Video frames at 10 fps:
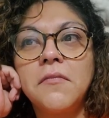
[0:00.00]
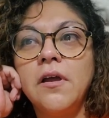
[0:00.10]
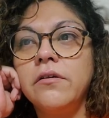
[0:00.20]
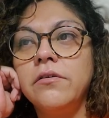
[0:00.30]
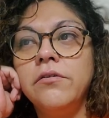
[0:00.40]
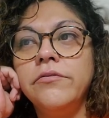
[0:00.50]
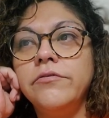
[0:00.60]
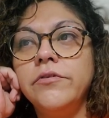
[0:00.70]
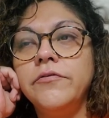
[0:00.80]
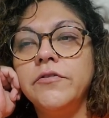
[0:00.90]
I don't
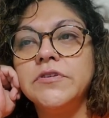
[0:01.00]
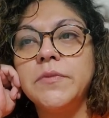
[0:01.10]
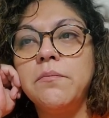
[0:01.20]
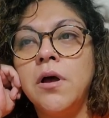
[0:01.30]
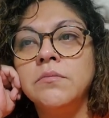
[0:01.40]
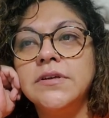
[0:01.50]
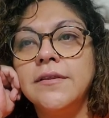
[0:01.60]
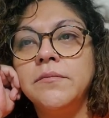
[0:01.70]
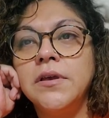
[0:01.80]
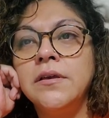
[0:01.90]
know if it was my mom
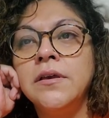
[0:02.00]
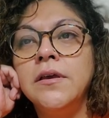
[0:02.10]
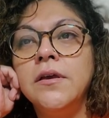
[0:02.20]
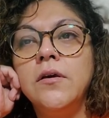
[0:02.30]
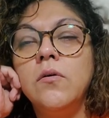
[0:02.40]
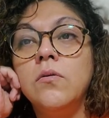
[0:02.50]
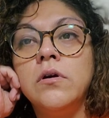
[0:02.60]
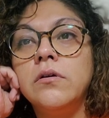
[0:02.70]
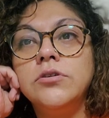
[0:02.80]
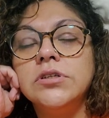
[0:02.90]
telling me,
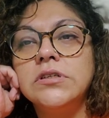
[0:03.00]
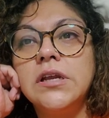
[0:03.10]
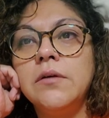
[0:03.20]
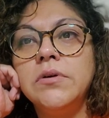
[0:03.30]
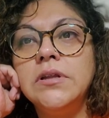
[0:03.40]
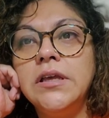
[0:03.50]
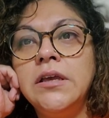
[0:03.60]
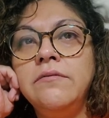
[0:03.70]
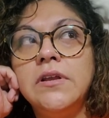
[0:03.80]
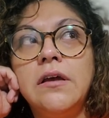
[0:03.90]
or just that I
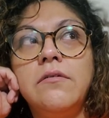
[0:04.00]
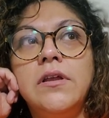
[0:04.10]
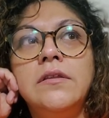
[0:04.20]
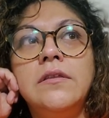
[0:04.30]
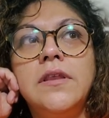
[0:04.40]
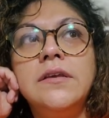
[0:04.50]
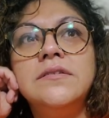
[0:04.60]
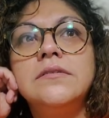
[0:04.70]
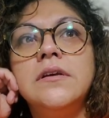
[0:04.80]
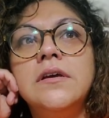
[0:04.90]
believed, and
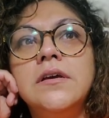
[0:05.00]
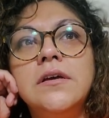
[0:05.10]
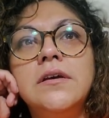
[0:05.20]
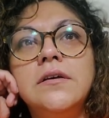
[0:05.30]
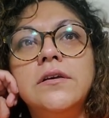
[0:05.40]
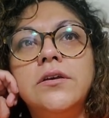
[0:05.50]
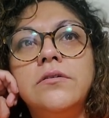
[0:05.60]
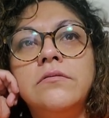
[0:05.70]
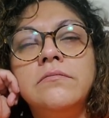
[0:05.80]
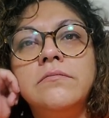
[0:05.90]
things, you know,